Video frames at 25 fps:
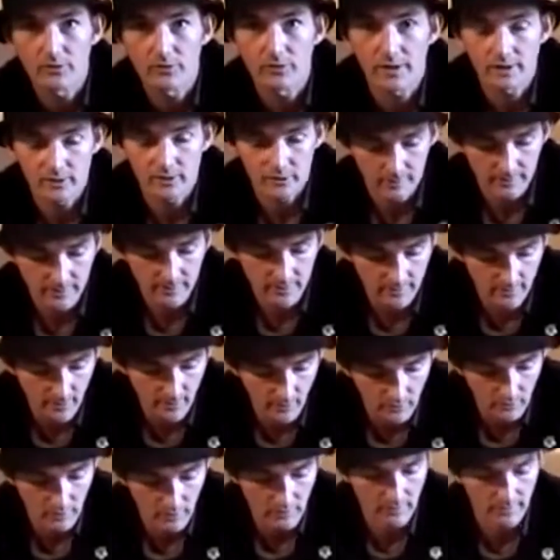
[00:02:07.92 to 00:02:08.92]
Your friend drops the
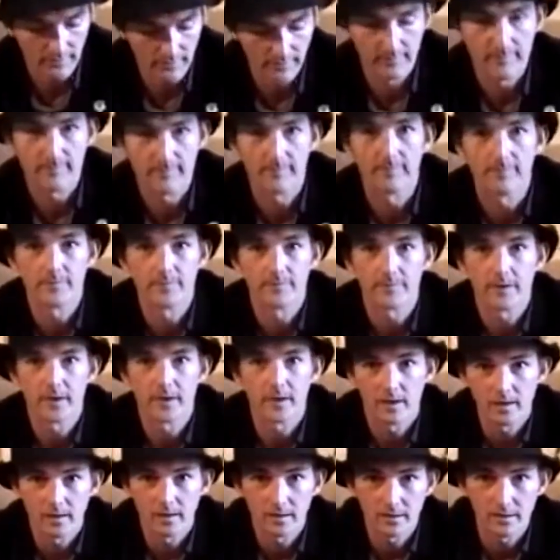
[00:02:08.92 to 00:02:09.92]
bottle,
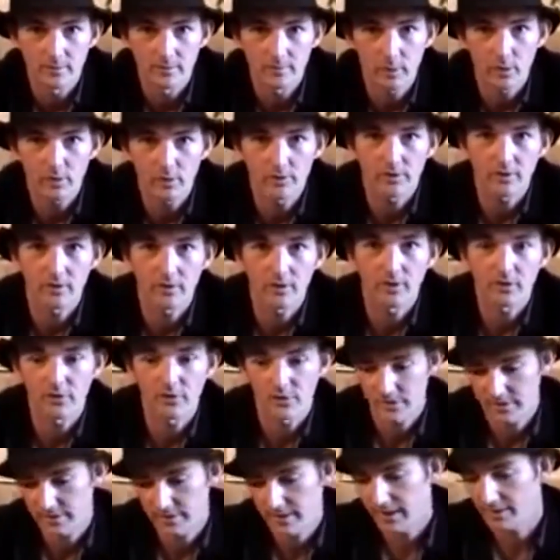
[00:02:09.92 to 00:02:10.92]
the bottle's gone
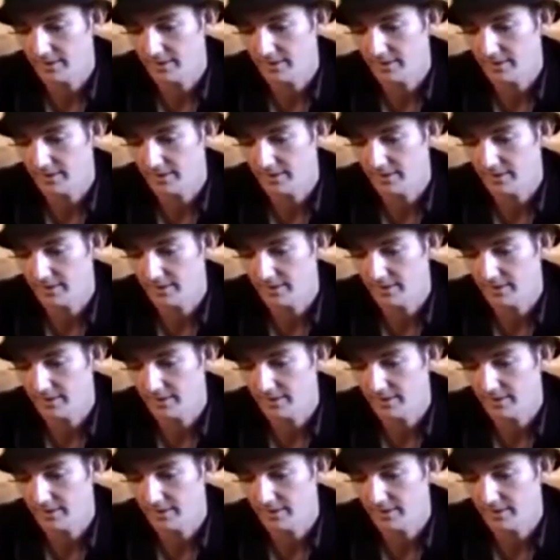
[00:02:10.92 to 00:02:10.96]
through the